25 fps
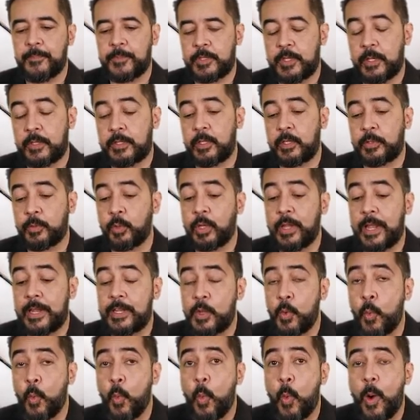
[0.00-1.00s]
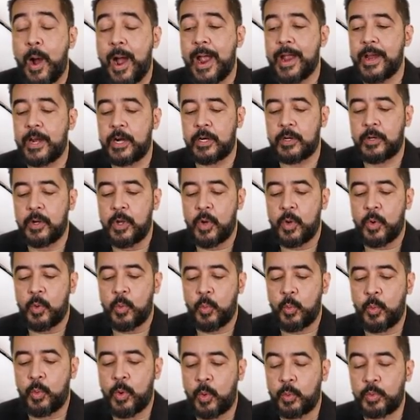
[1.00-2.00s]
don't let the wire
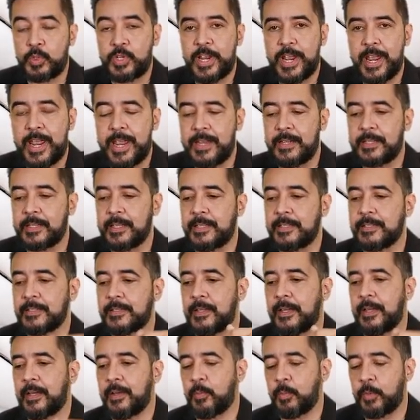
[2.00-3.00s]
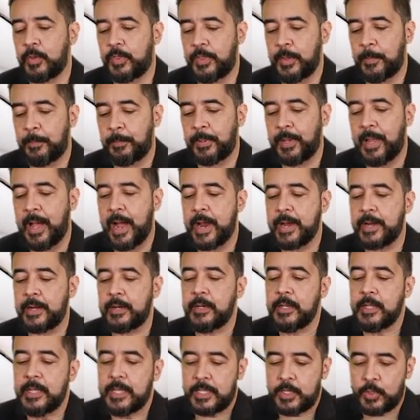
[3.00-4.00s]
rotate with the
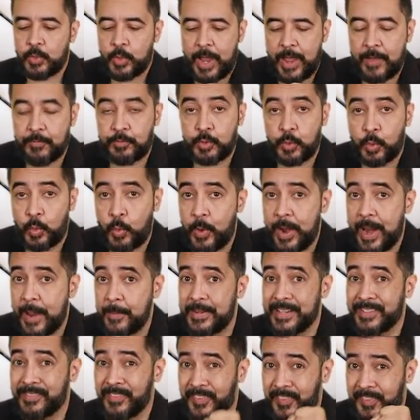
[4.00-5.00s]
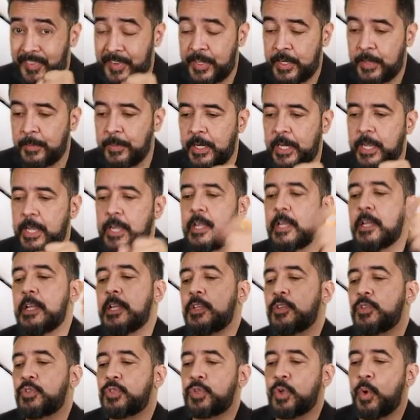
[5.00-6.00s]
plier, you have to grab it firmly.
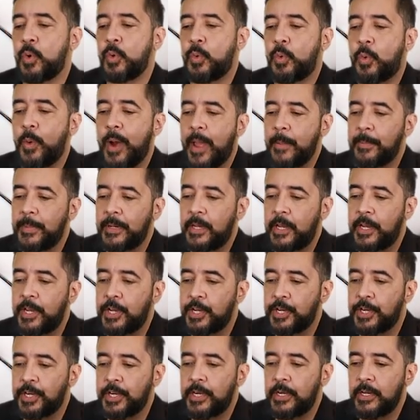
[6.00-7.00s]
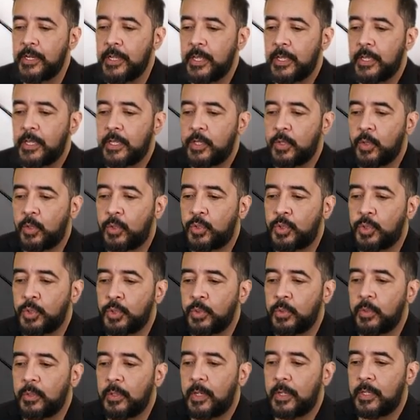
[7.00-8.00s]
So grab it here,
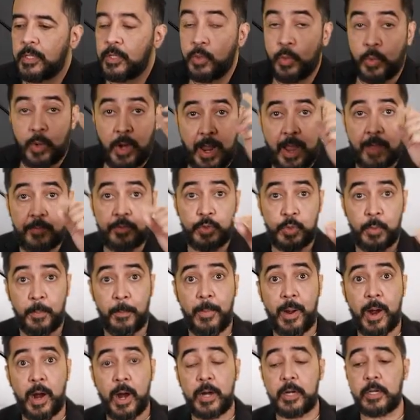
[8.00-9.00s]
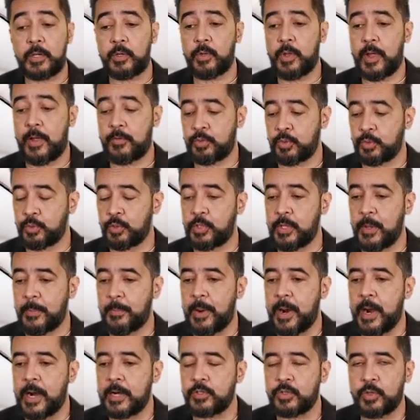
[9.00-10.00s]
you have to mark, you have to do the
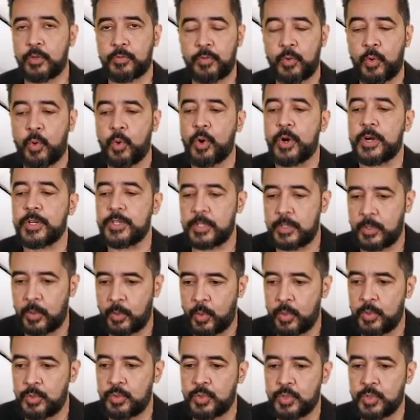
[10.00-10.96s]
marks, of course. You're going